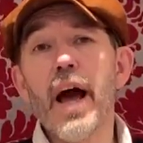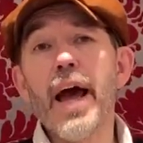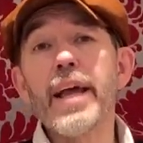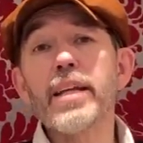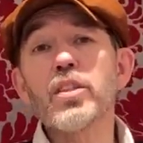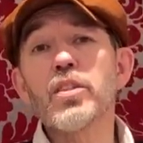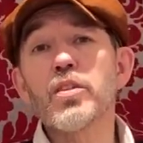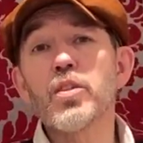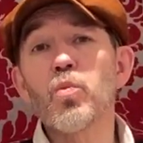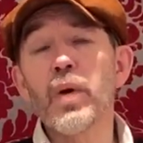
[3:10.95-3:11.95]
aids
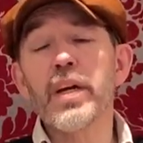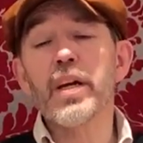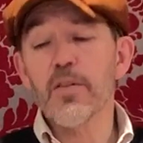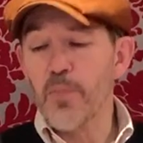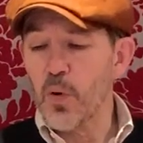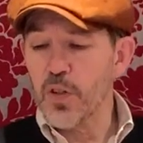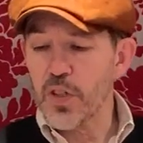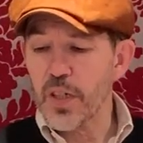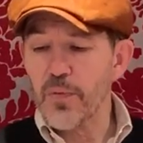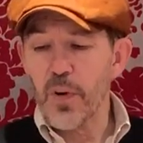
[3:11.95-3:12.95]
the wicking of
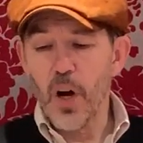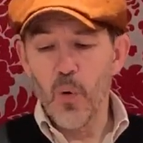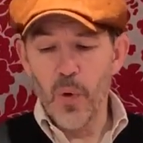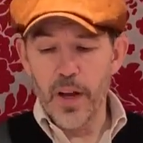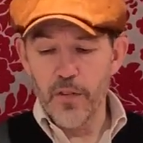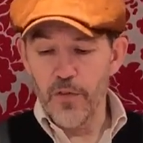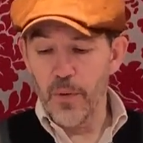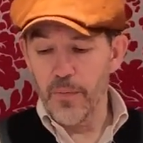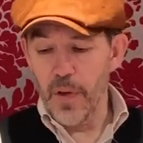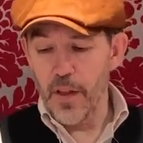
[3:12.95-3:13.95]
moisture away
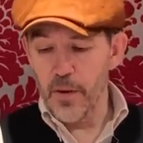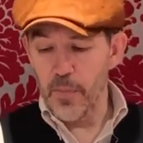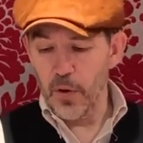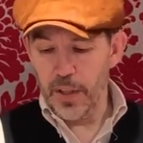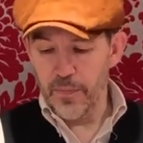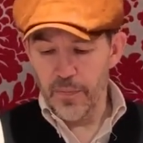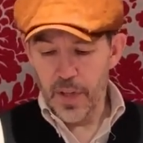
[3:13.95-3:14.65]
from the body.